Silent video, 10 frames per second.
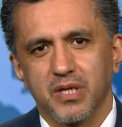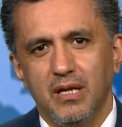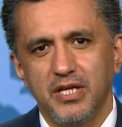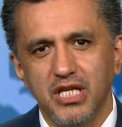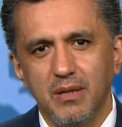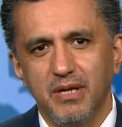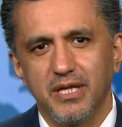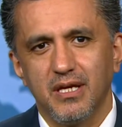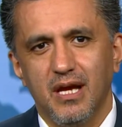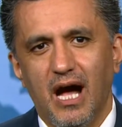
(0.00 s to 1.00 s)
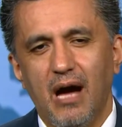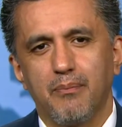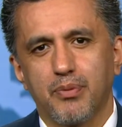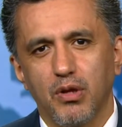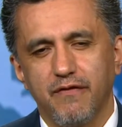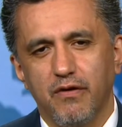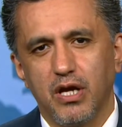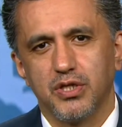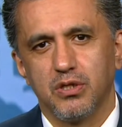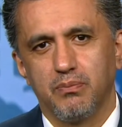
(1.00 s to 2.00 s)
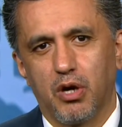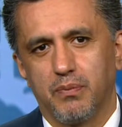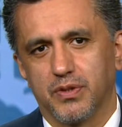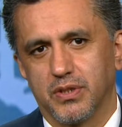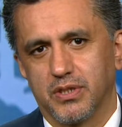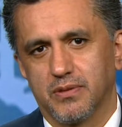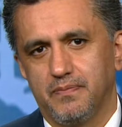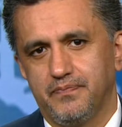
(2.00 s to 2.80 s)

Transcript: legitimate and proliferation purposes.